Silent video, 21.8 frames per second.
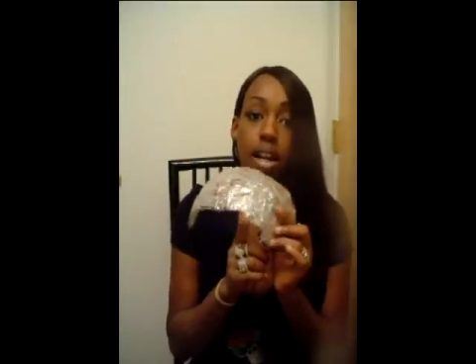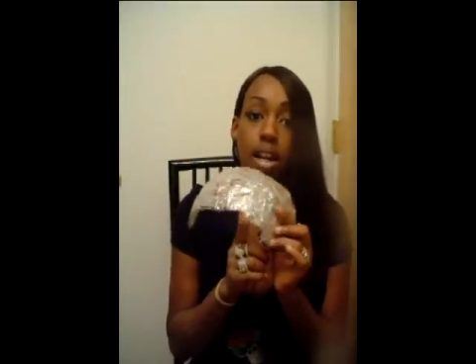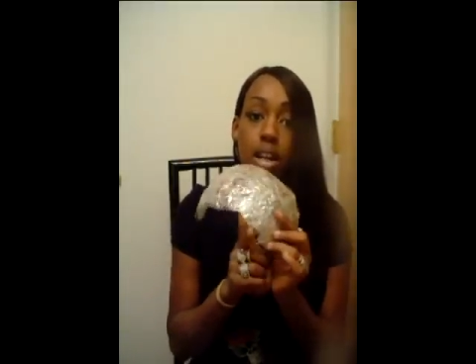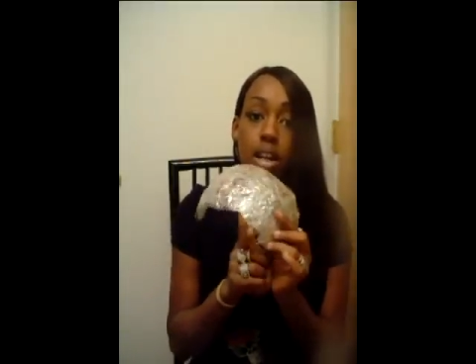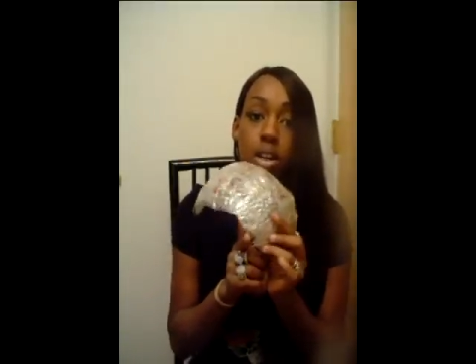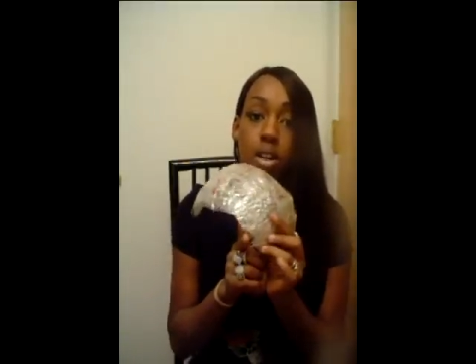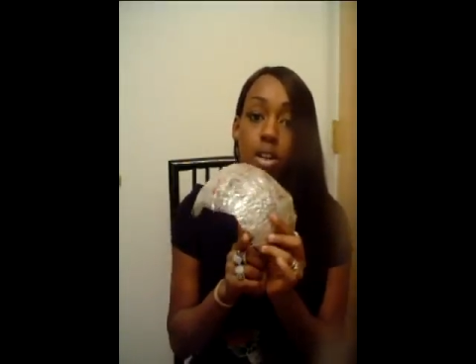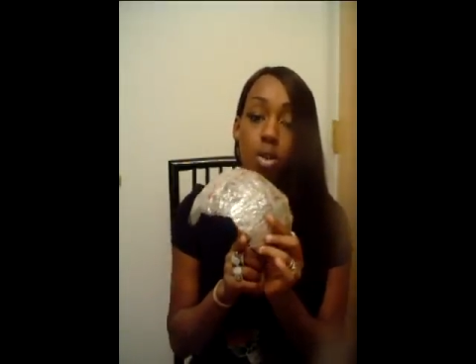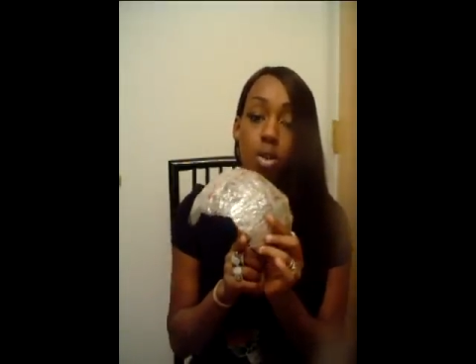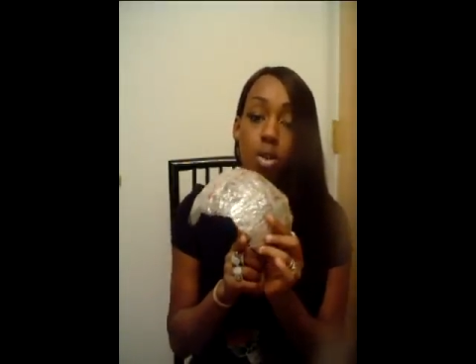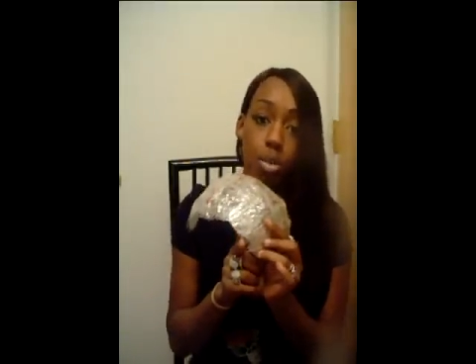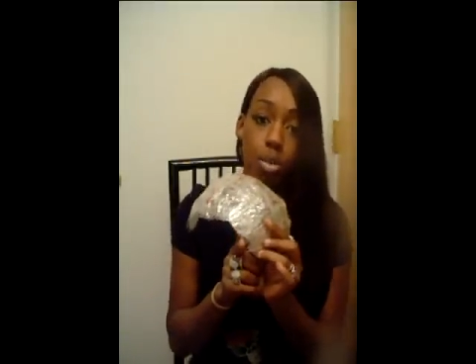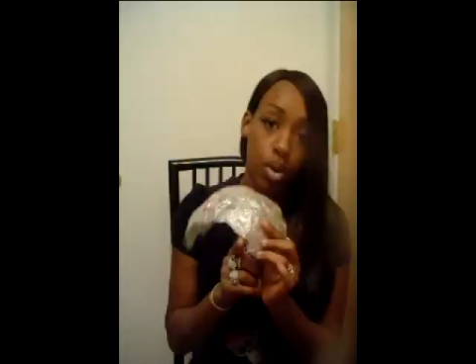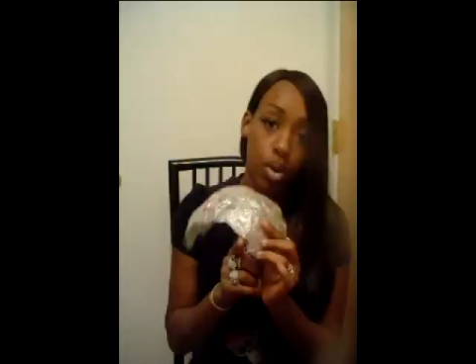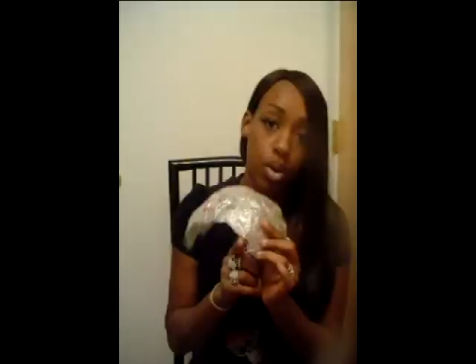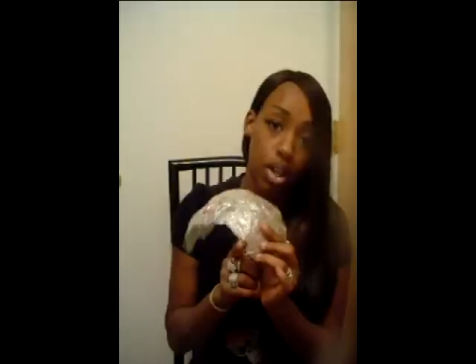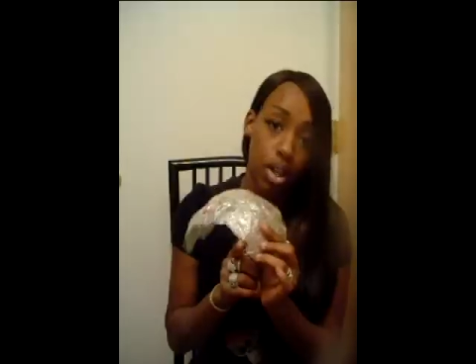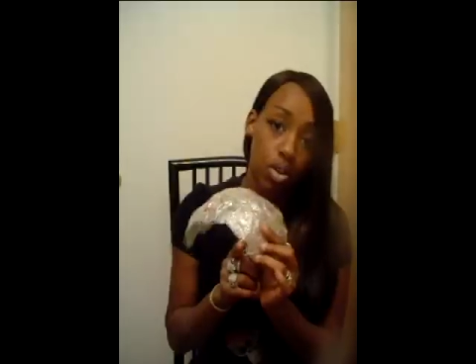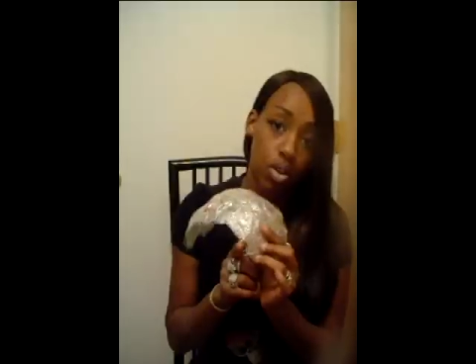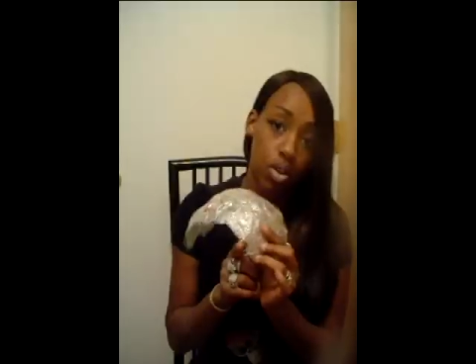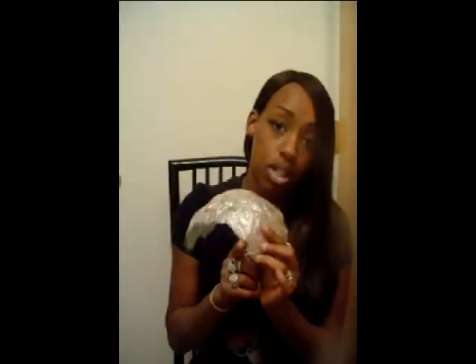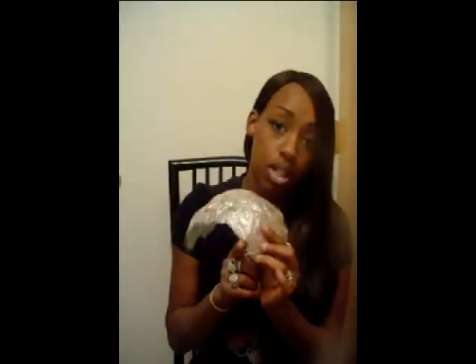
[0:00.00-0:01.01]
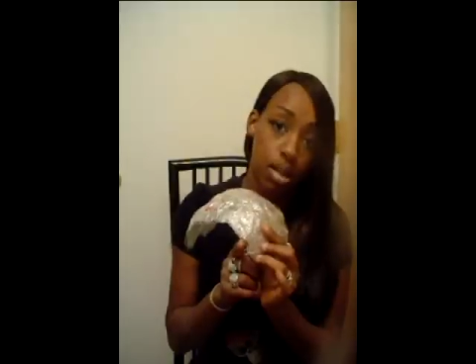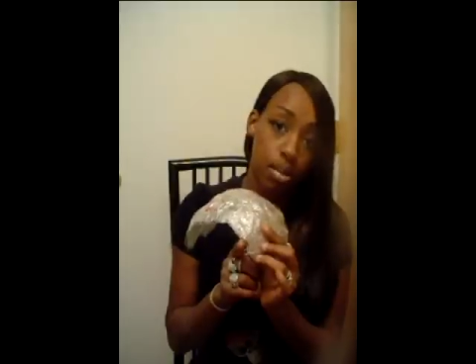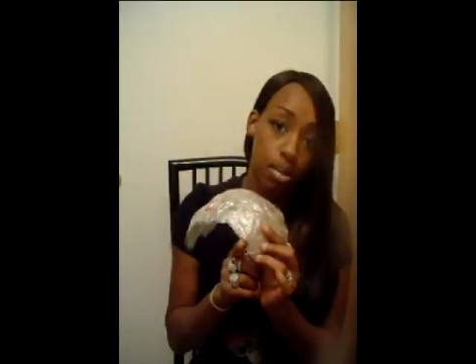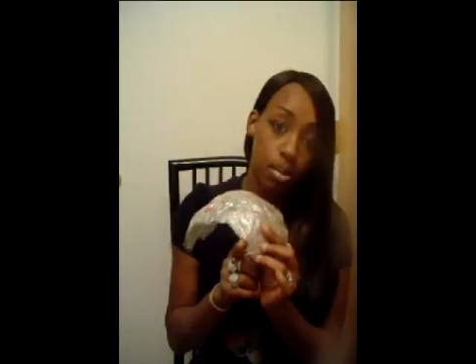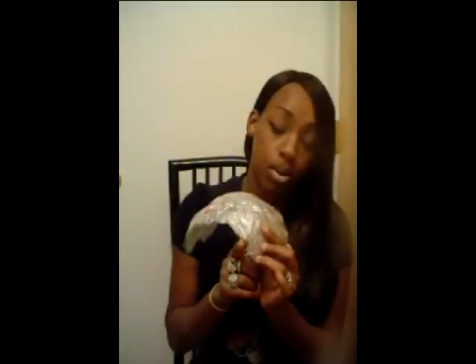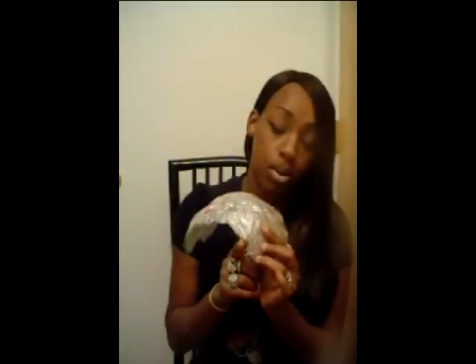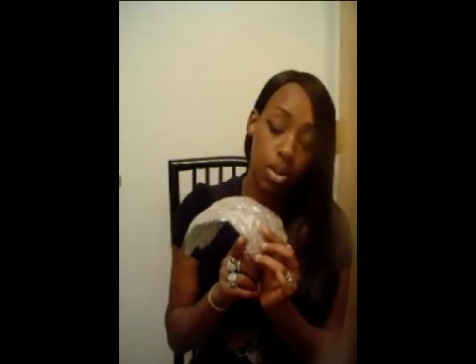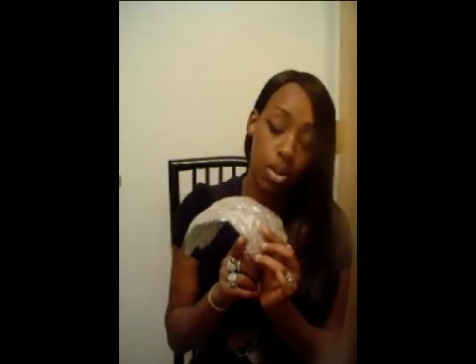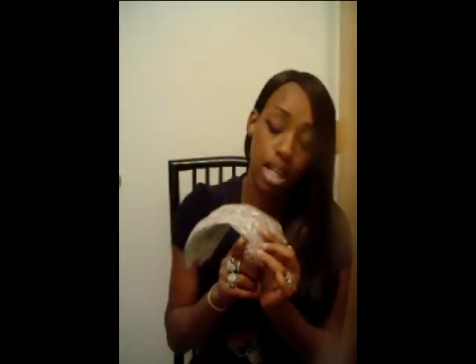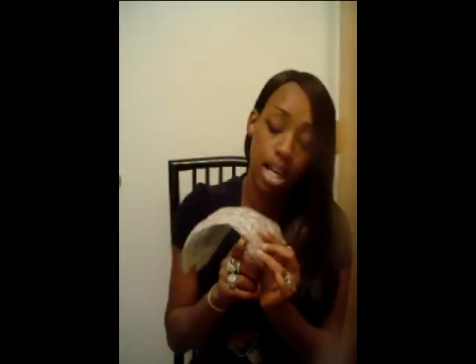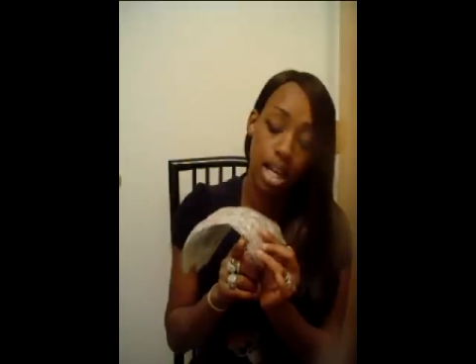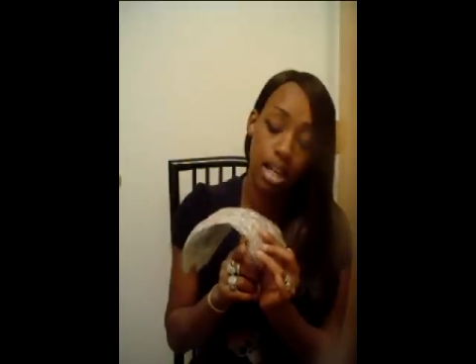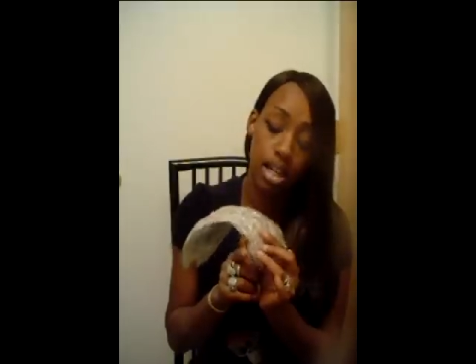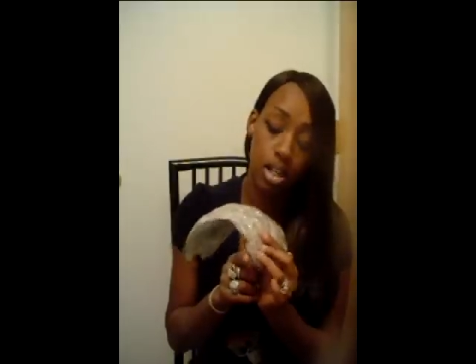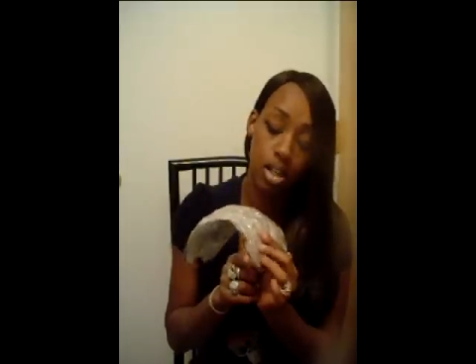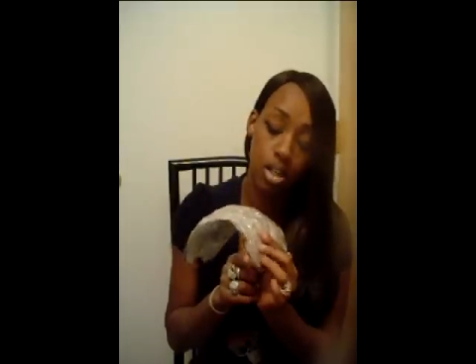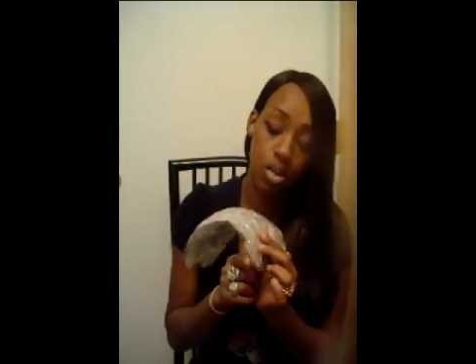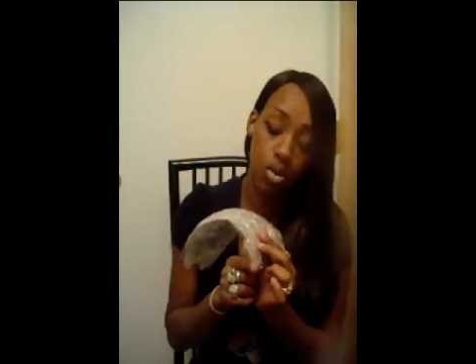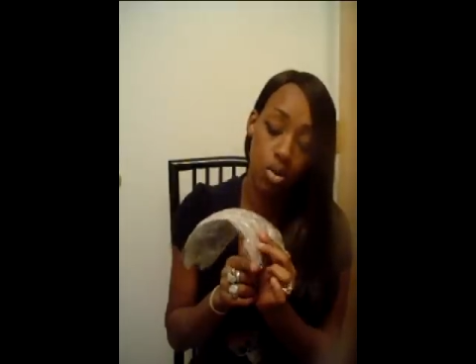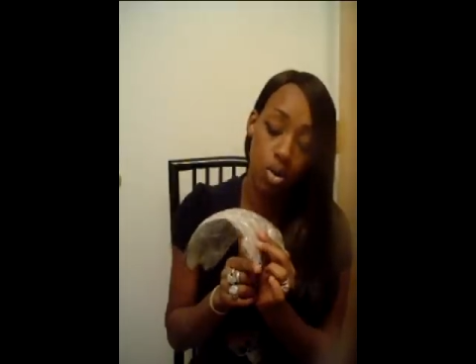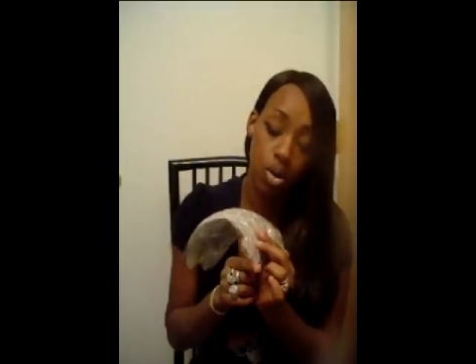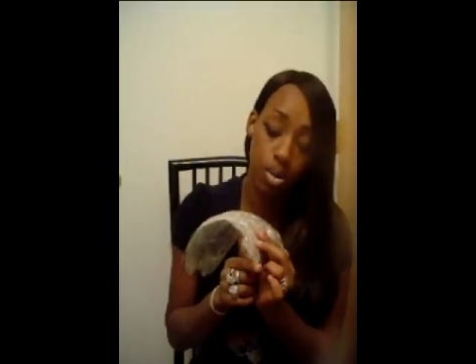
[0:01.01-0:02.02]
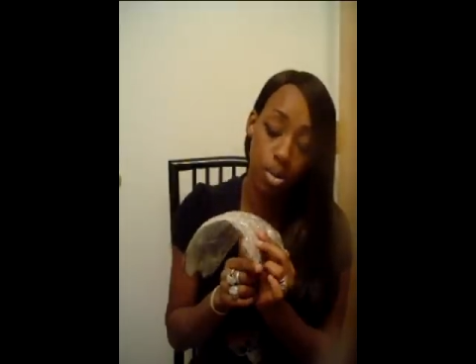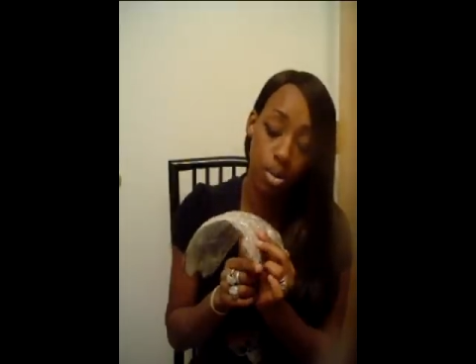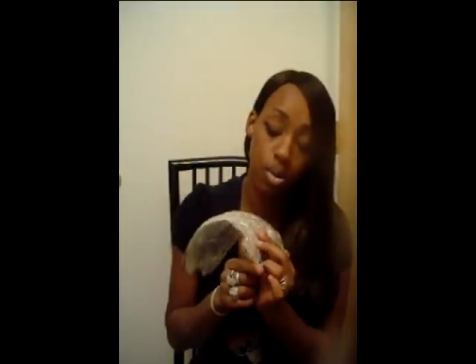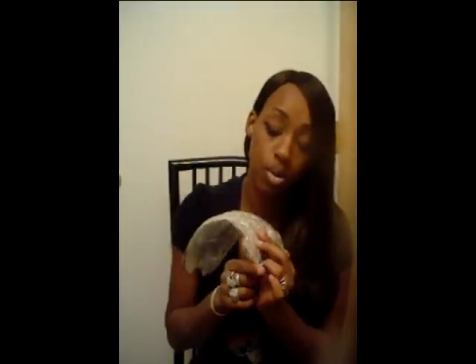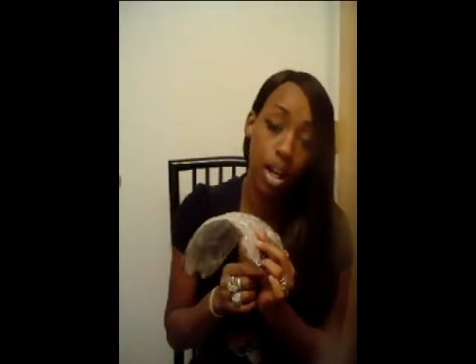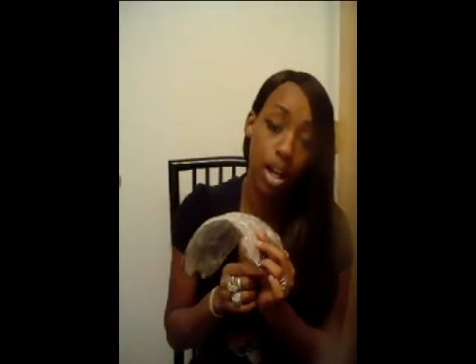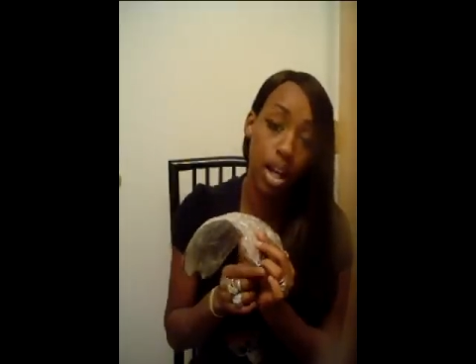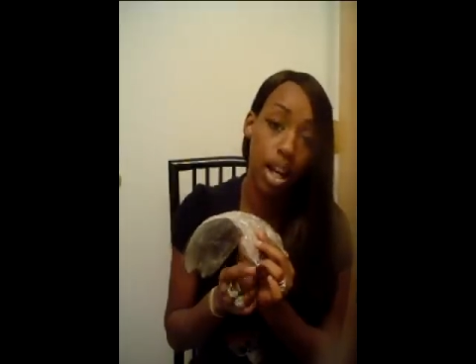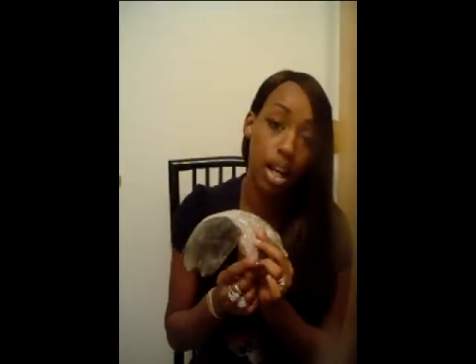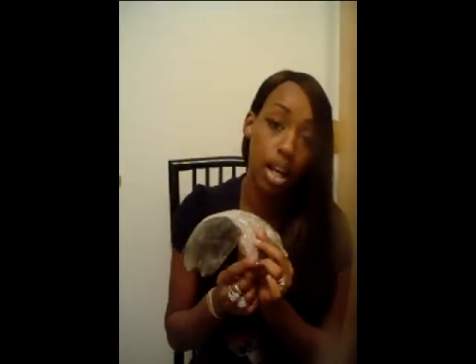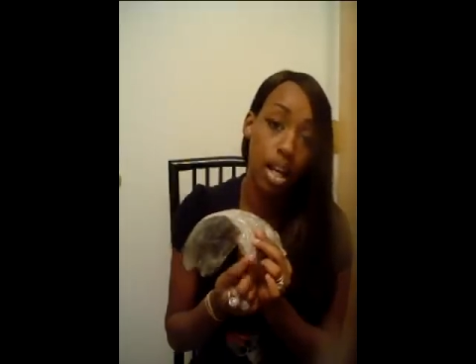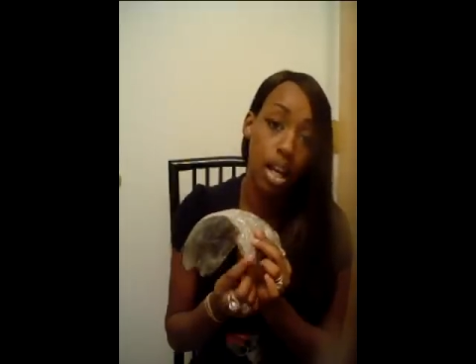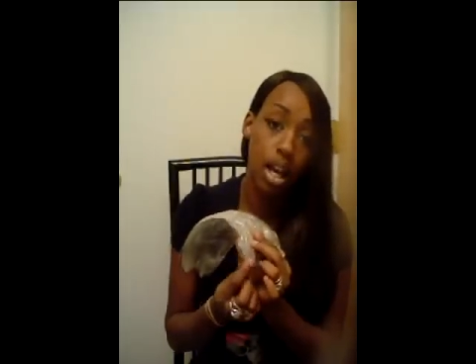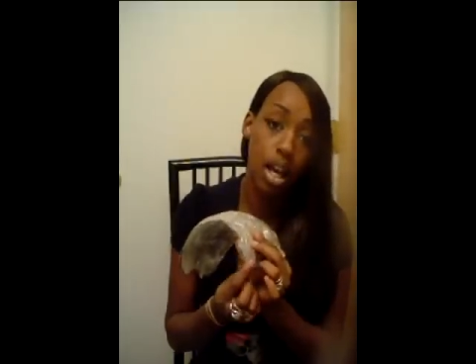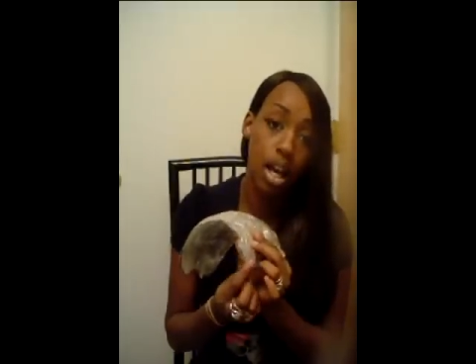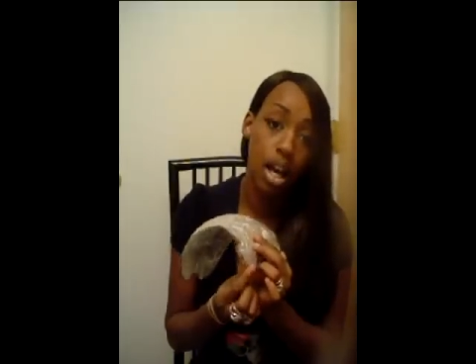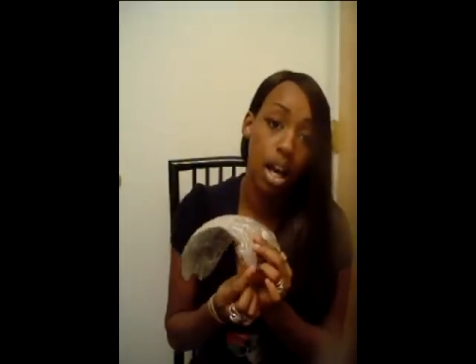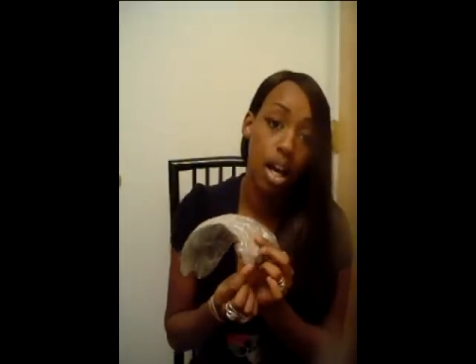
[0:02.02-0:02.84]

I can incorporate your temples, I can incorporate